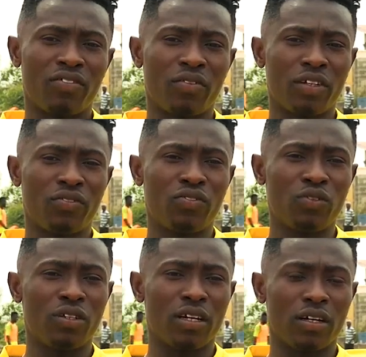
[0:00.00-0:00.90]
favorite
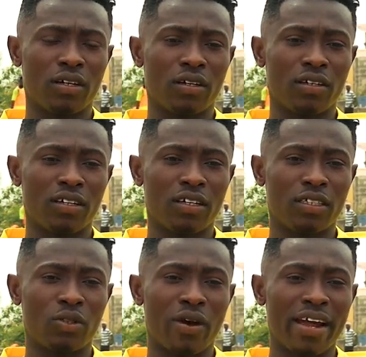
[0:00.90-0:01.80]
food
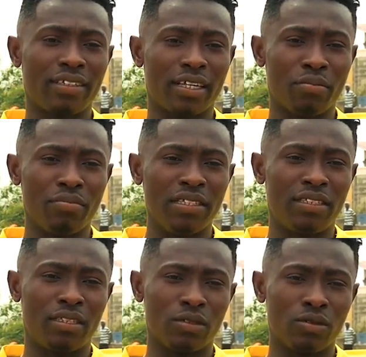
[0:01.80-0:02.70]
is rice and bean
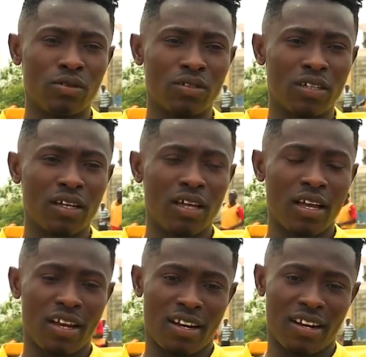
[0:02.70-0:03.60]
stew,
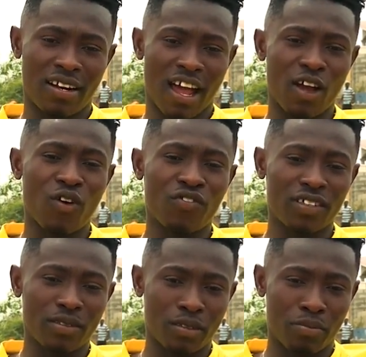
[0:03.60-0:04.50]
and I often
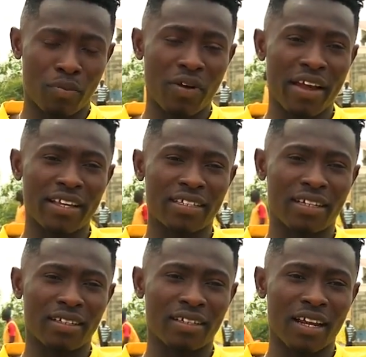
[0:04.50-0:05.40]
prepare it,
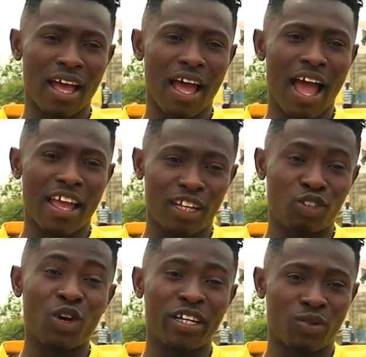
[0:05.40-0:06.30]
and I
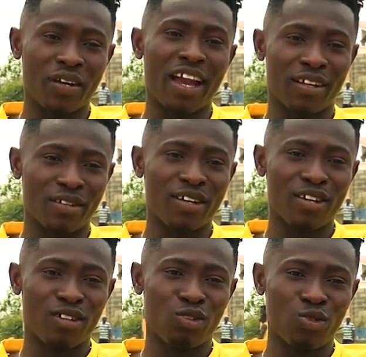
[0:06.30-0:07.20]
enjoy it when I
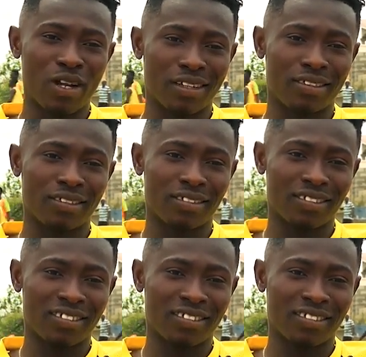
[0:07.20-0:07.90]
do that.